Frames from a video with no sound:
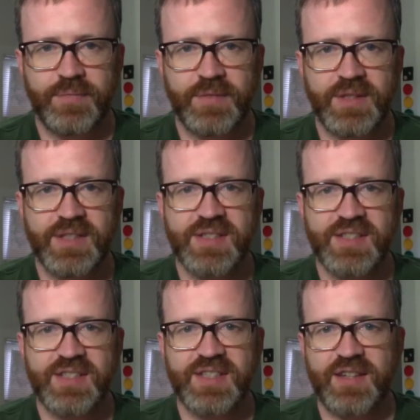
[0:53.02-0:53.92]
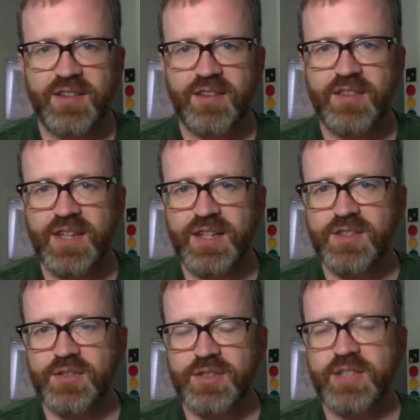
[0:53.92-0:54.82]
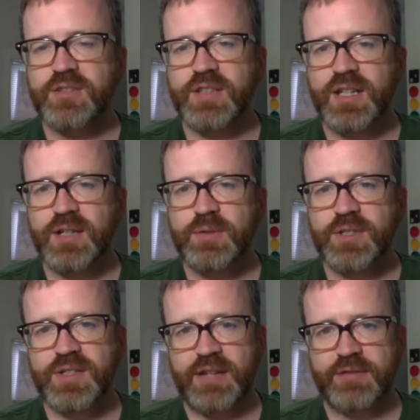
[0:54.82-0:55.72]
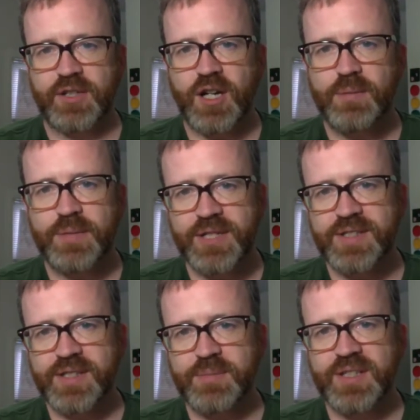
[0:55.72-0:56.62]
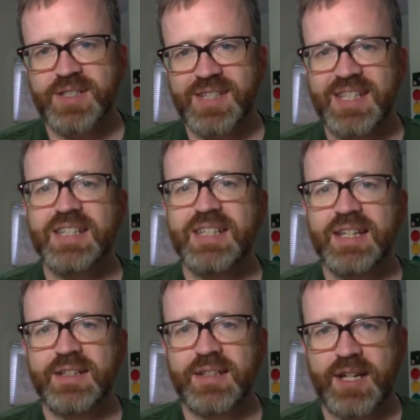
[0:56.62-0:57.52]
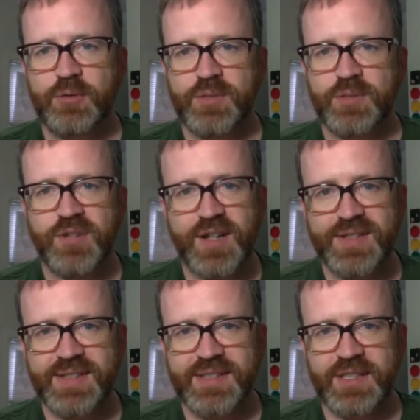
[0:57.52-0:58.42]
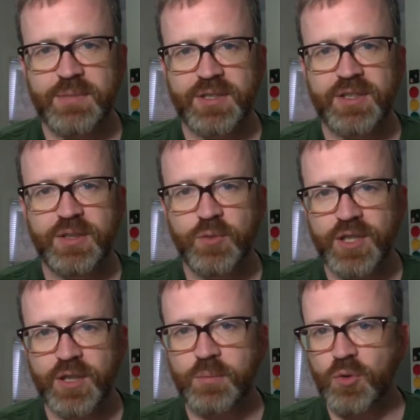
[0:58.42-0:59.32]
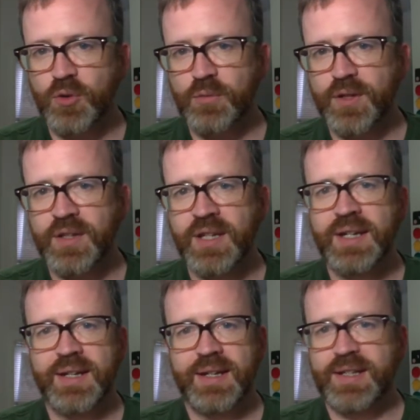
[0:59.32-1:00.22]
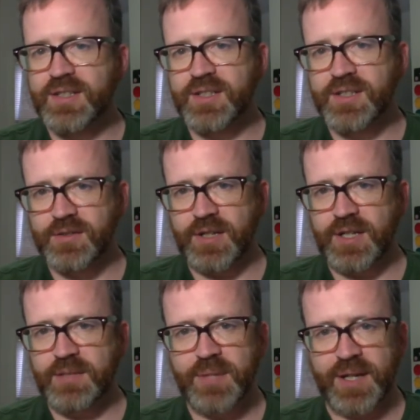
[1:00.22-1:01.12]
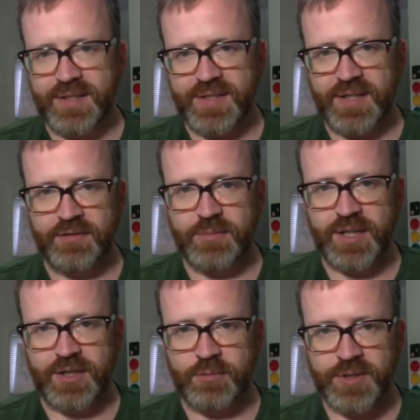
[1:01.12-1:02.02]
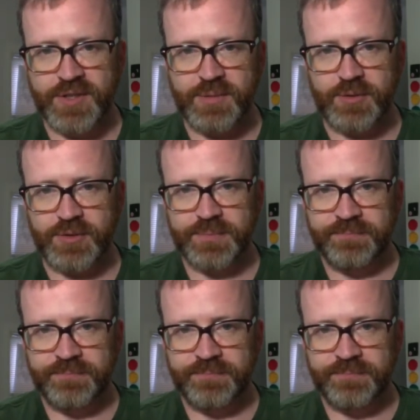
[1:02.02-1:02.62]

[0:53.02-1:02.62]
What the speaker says: This is to say that the things all natural languages have in common exist because the innate language processing ability we are born with is constrained by a set of grammatical principles.